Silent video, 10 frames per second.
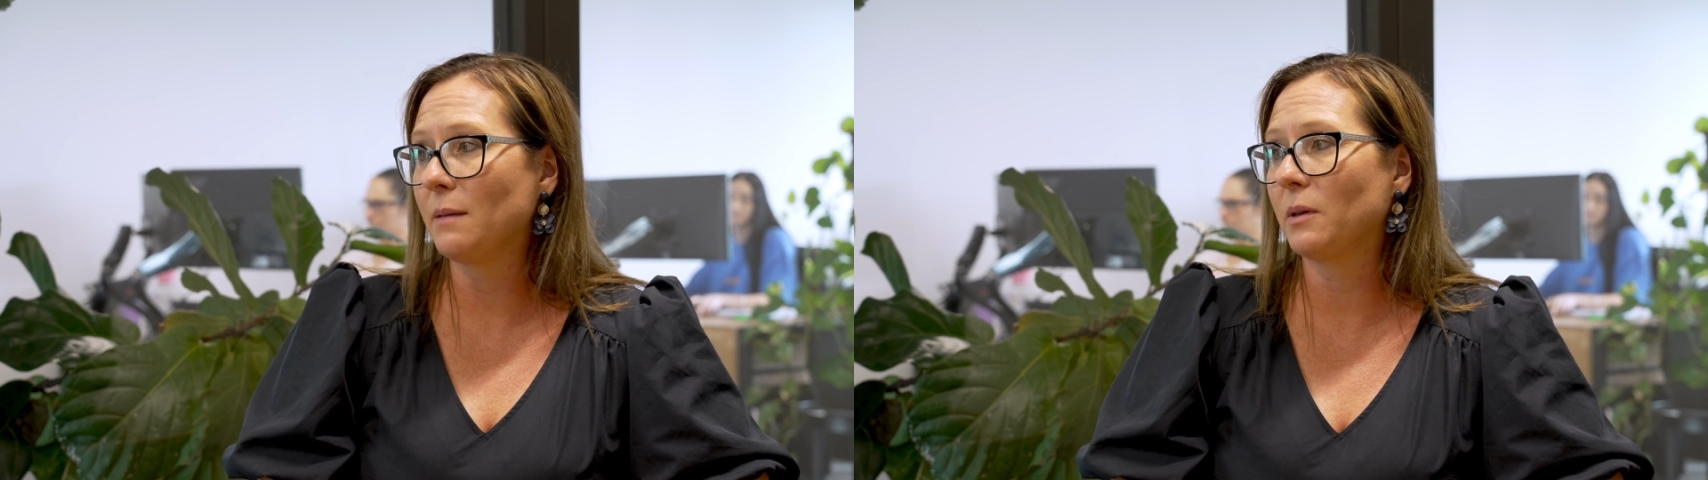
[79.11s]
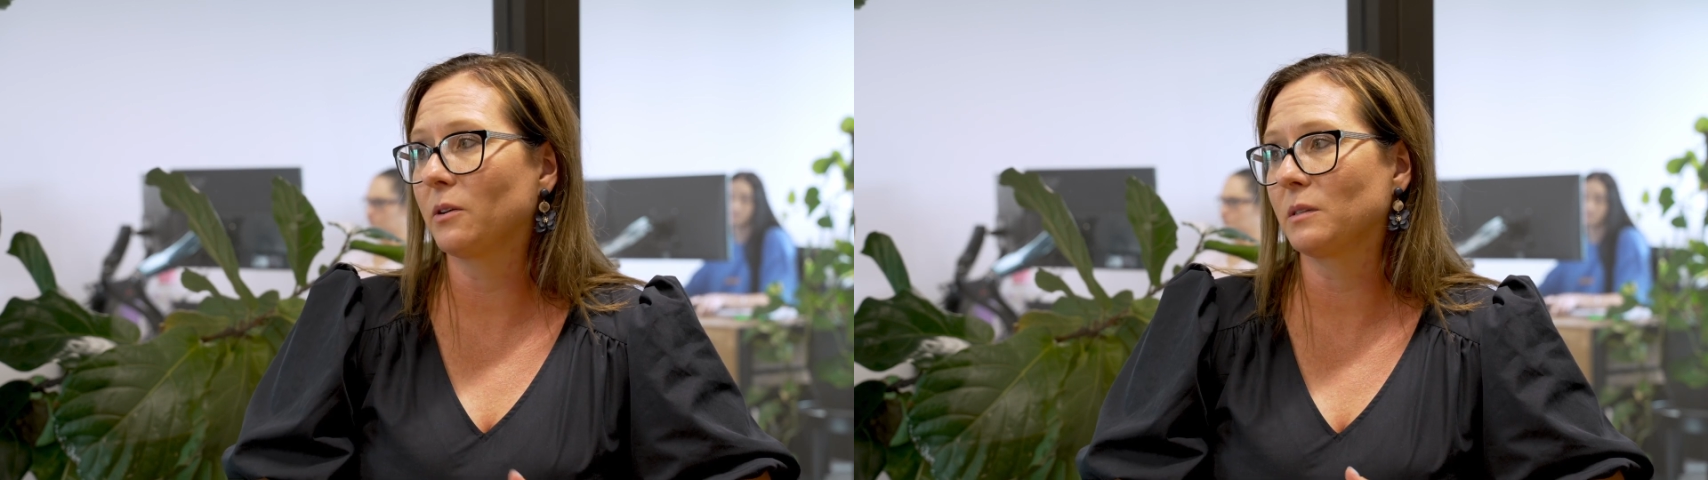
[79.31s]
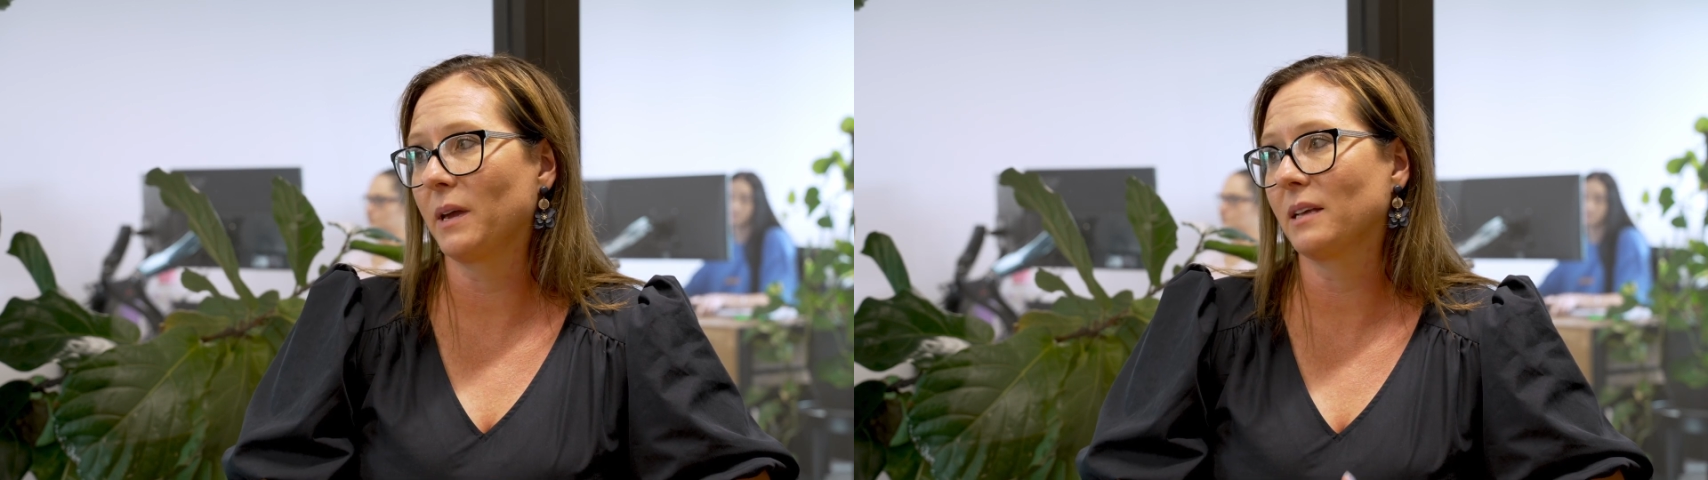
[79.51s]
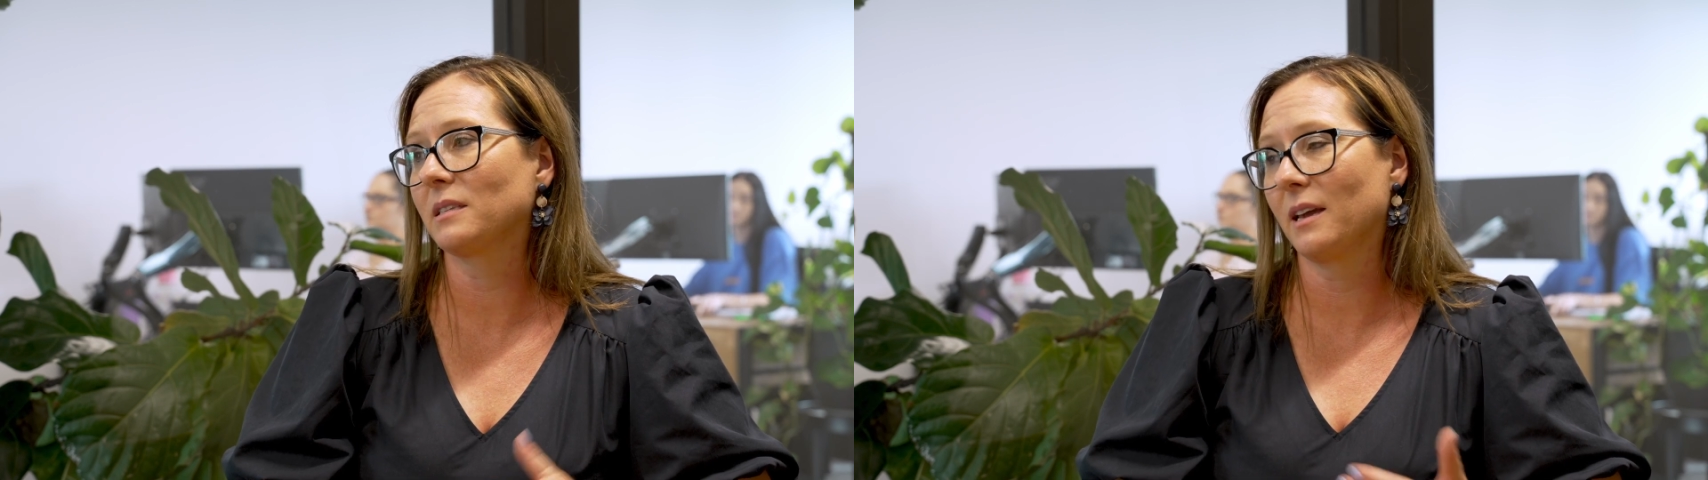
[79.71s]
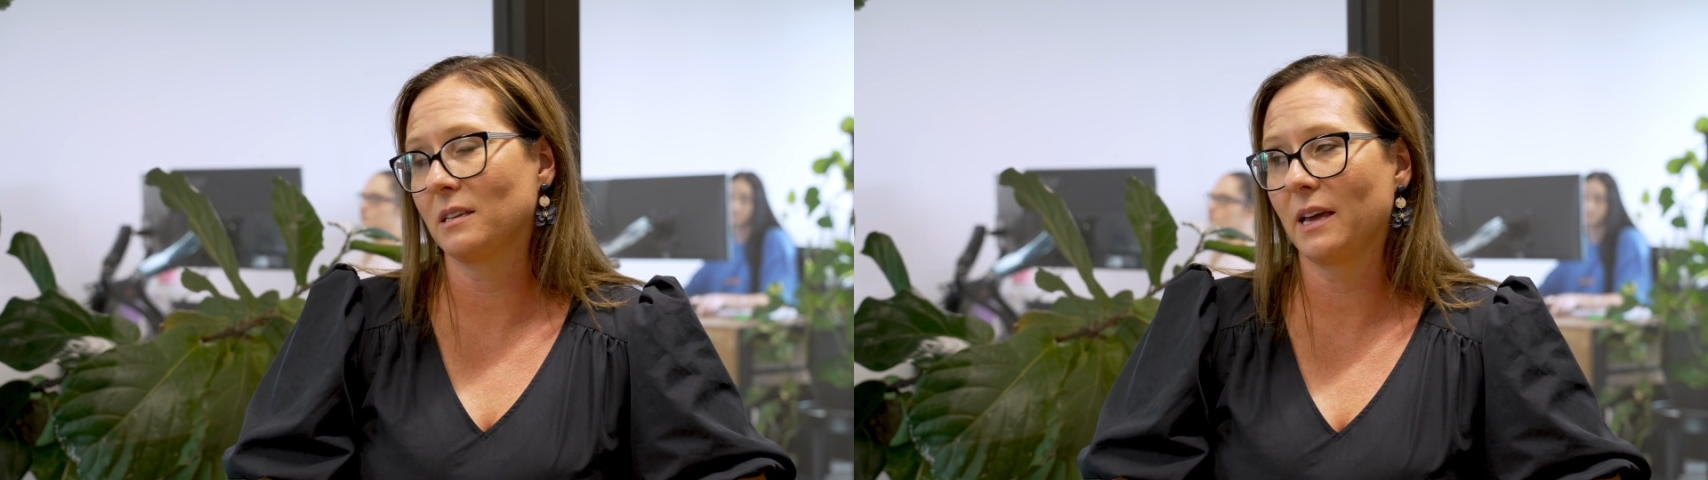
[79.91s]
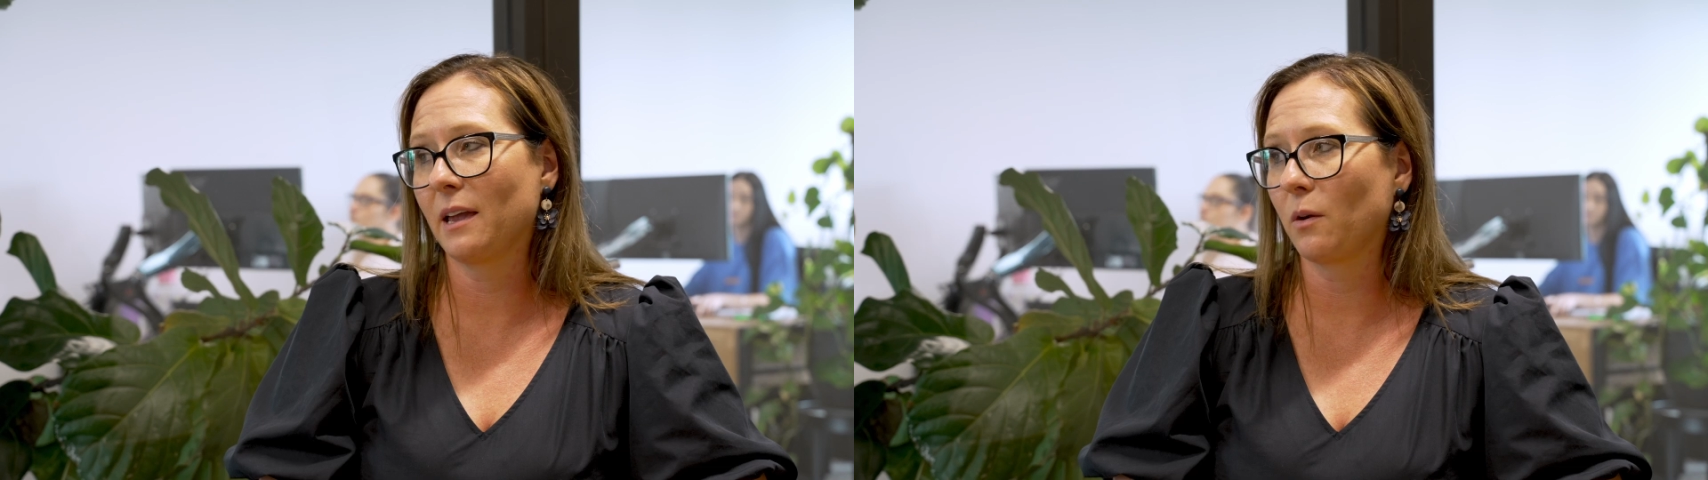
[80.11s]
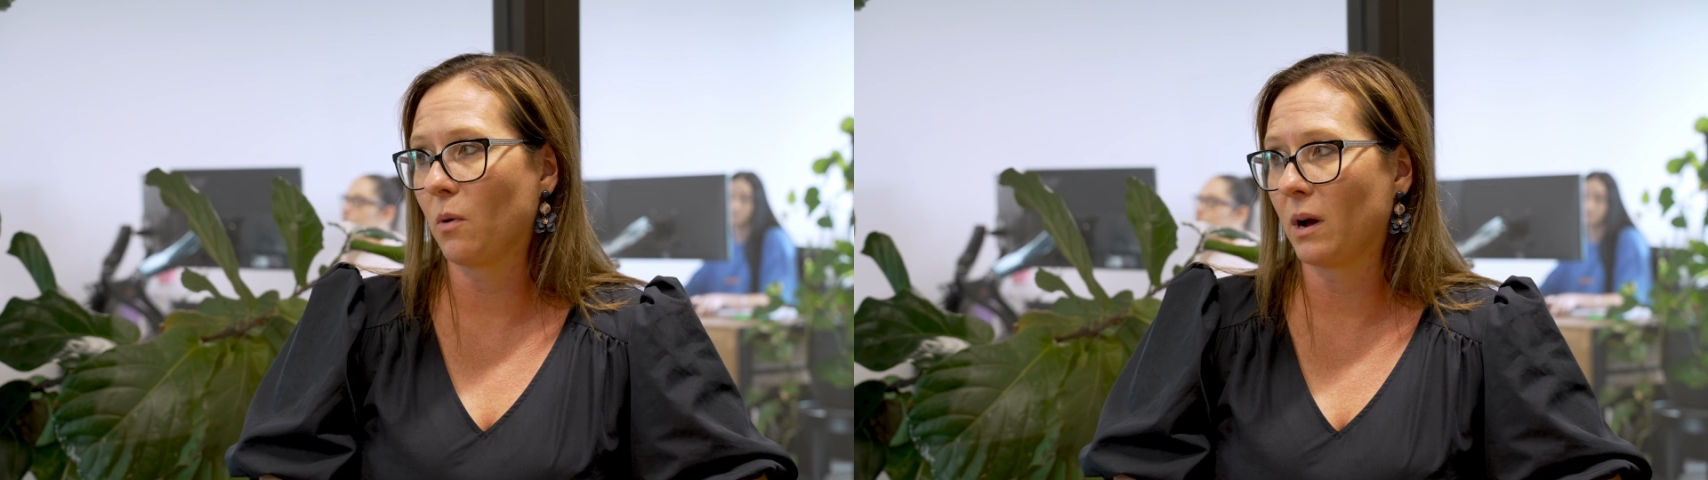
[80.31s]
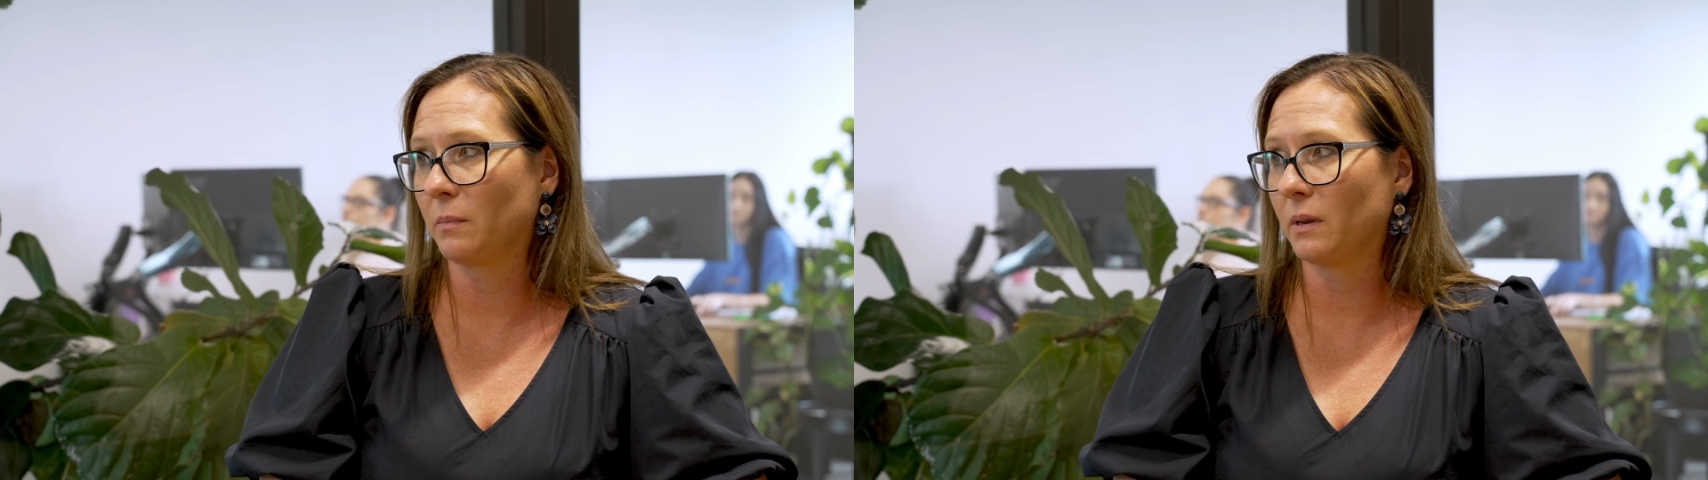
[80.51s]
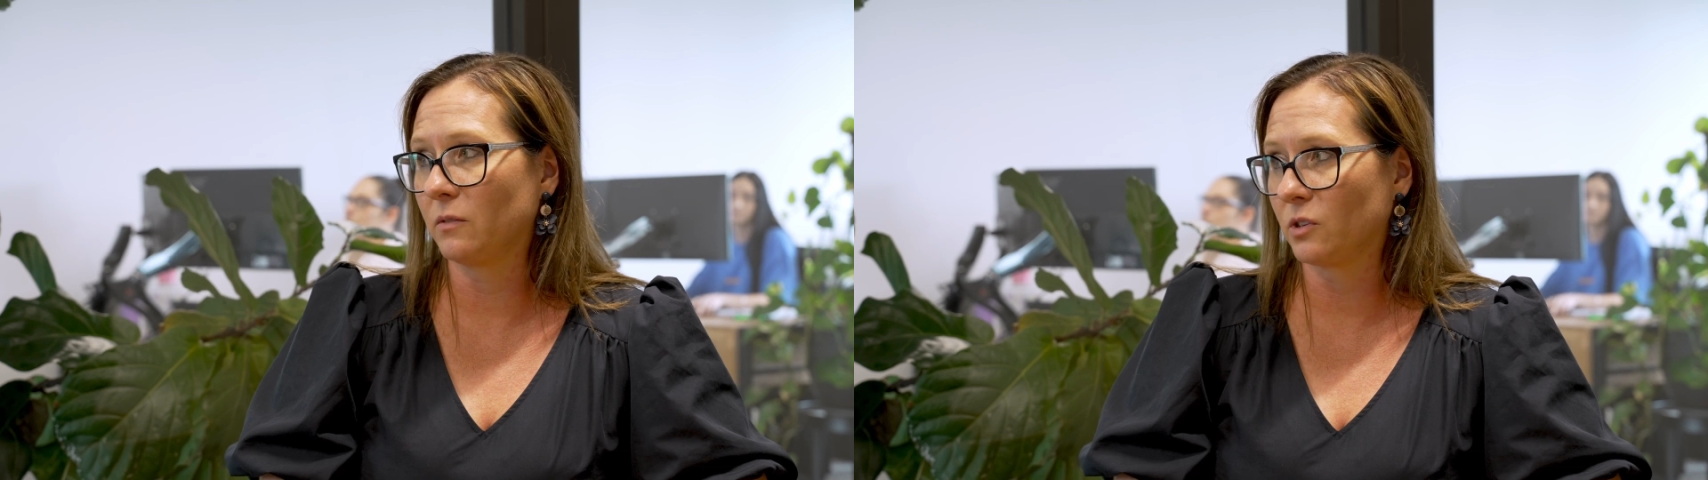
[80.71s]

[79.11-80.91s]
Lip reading: because banks can take quite a bit of